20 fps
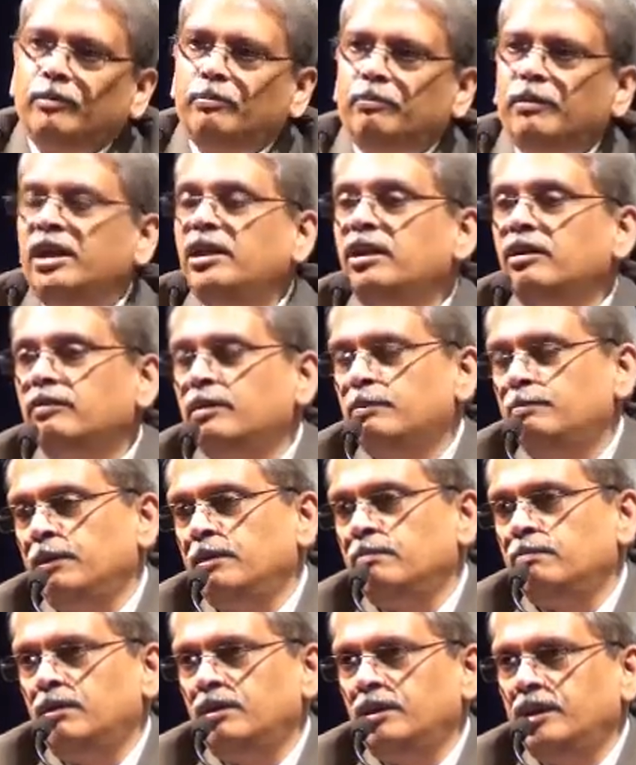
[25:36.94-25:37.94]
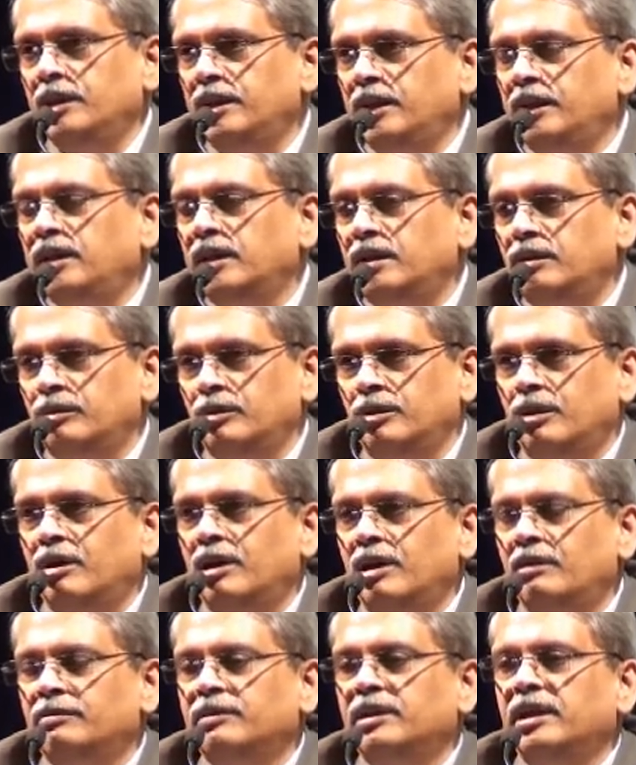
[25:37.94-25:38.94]
Many of the people in India do
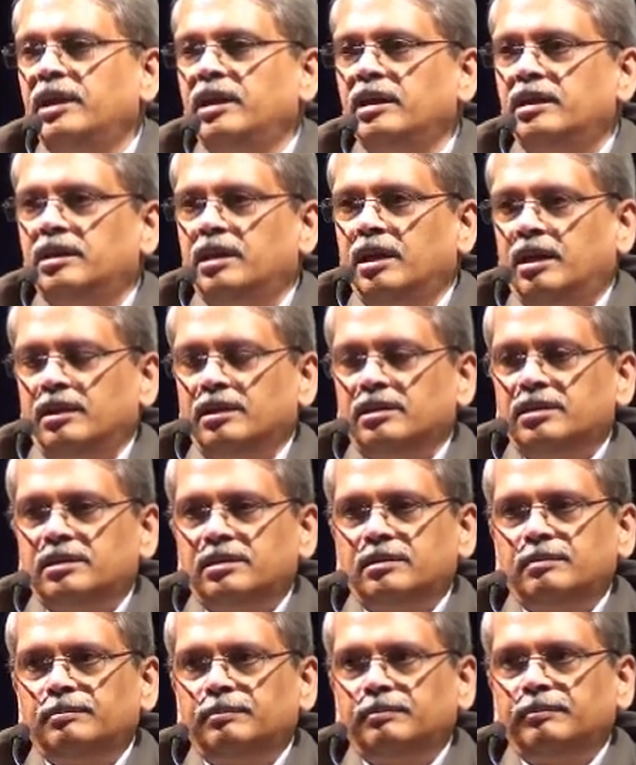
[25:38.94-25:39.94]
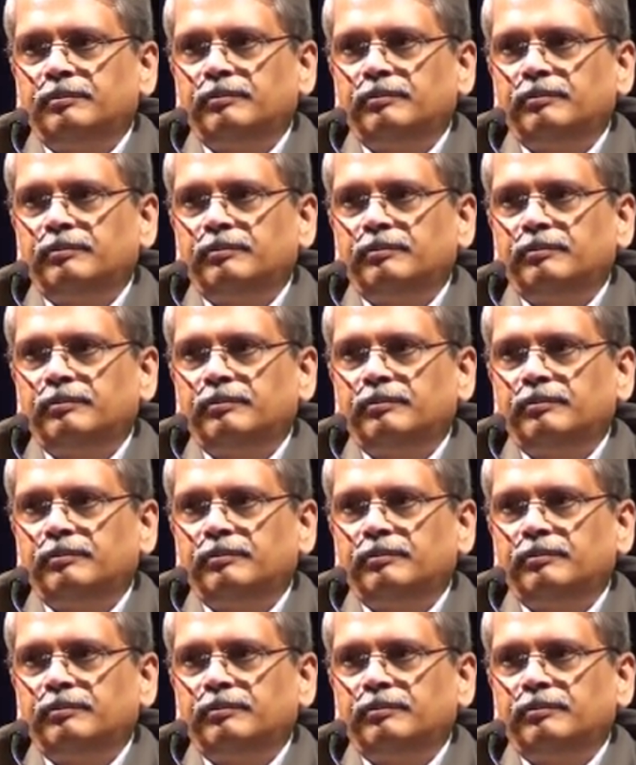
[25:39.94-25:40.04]
not have credit cards.